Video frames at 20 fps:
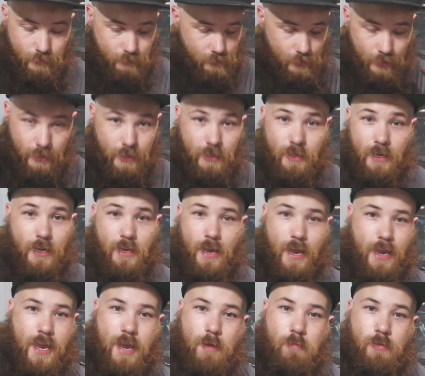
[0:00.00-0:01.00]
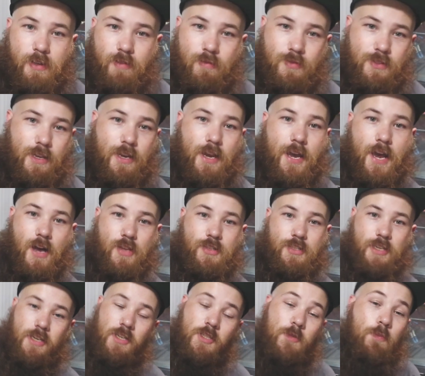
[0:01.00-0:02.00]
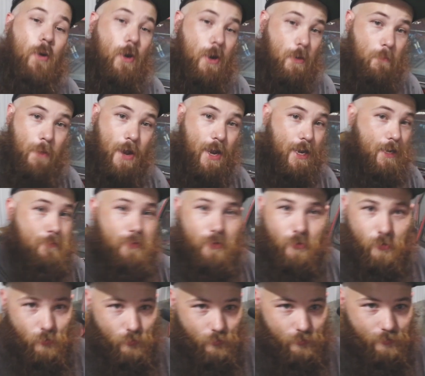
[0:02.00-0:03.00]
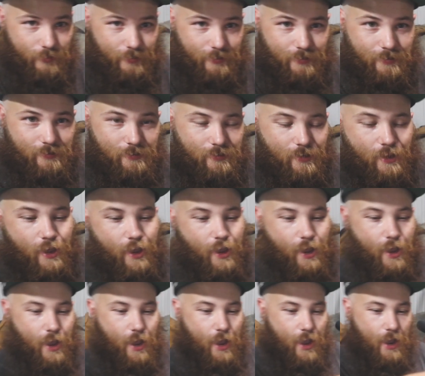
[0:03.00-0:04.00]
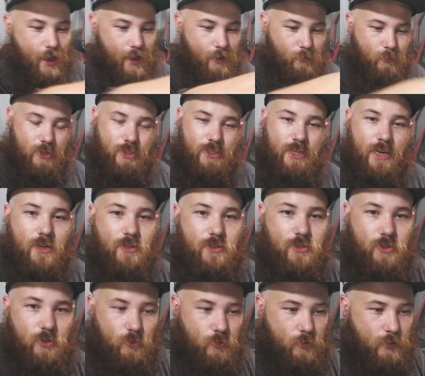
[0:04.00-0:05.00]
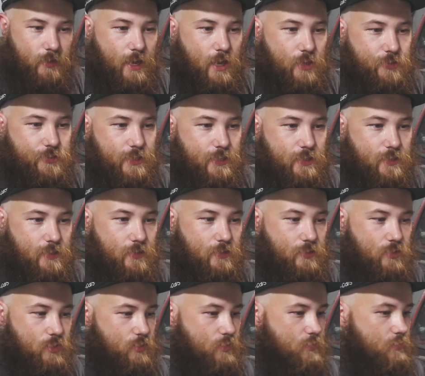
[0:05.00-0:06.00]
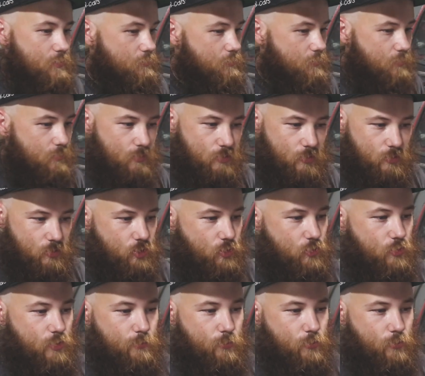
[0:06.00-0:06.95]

Again, I can't believe I'm saying Haltech is part of my build. Like, I reached out to Haltech, just shooting the